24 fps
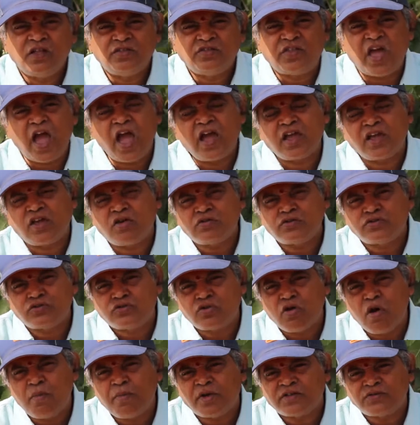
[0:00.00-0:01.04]
Thank you
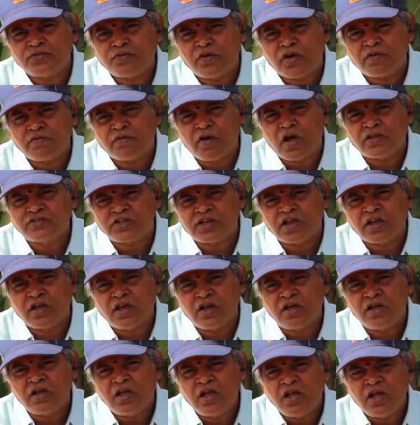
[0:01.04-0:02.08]
so much for watching
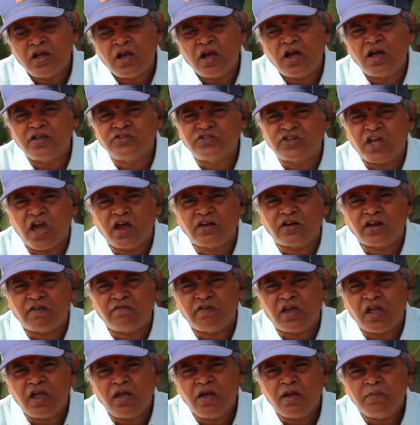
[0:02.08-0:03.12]

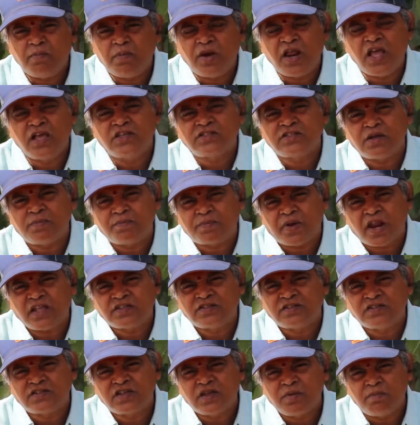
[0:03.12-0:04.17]
JRTV. Please
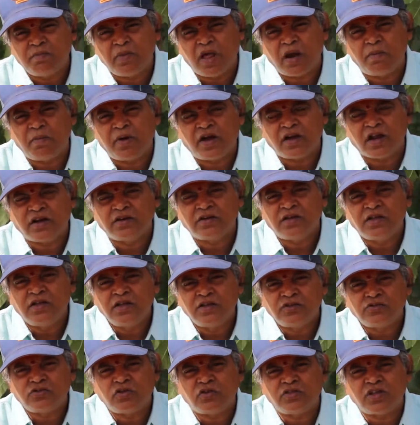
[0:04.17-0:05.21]
press bell button
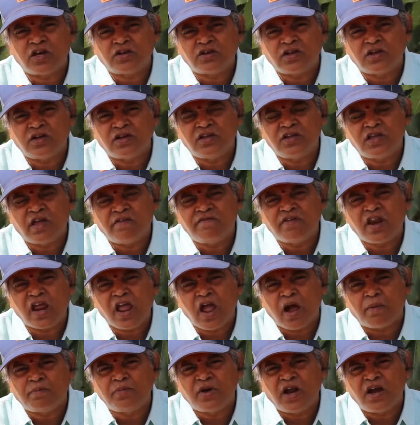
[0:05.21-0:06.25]
so that every
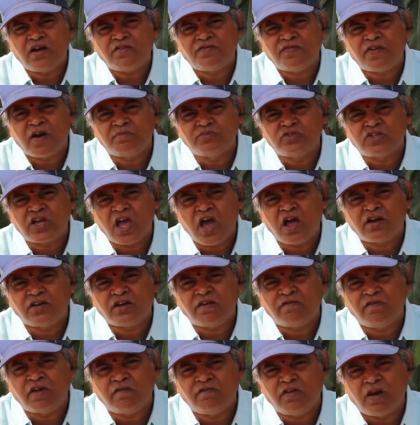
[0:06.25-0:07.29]
update from
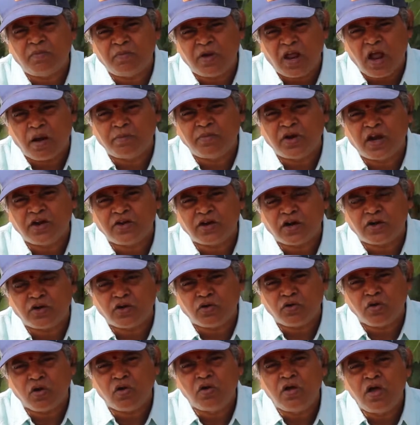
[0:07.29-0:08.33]
JRTV will be updated
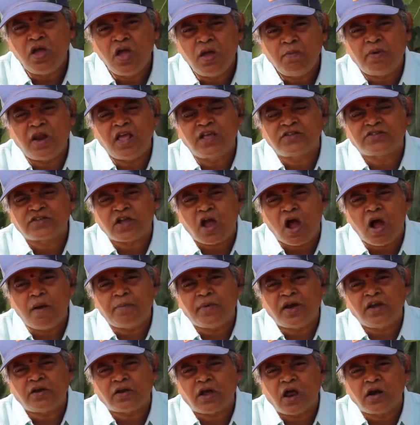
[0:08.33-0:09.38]
to you. Please
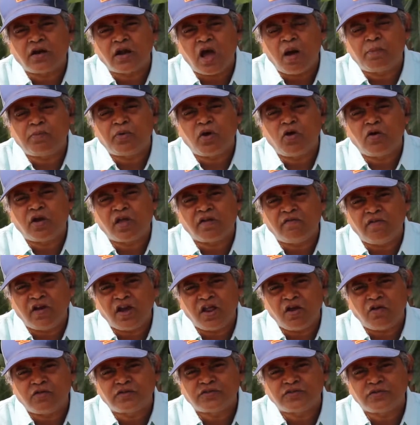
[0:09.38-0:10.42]
comment on uploading
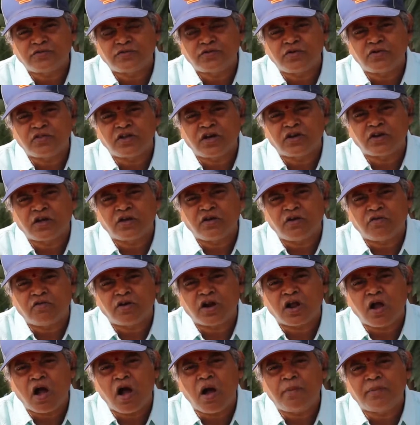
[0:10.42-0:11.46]
videos so that your
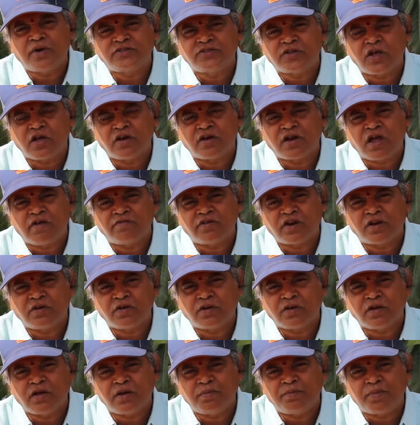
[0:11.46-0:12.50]
comments are
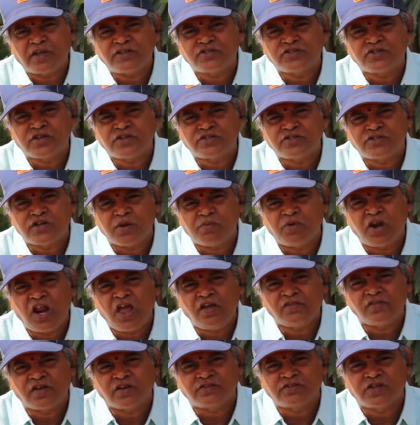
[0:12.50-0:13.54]
our best
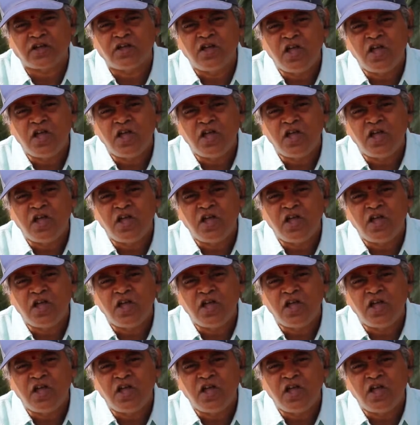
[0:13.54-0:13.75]
stimulations.